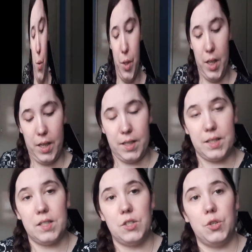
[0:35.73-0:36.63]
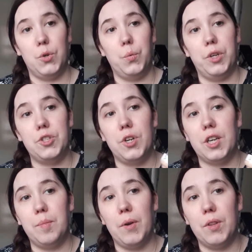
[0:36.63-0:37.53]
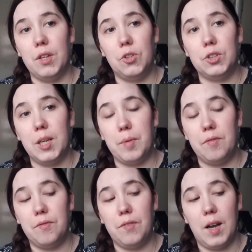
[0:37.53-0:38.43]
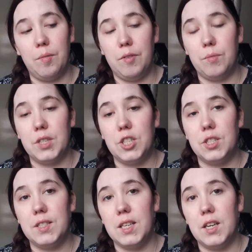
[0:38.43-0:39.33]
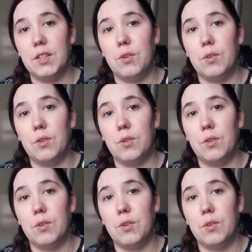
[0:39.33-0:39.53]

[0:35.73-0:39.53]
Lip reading: Okay guys, so we're talking about the little Nip+Fab foundations here.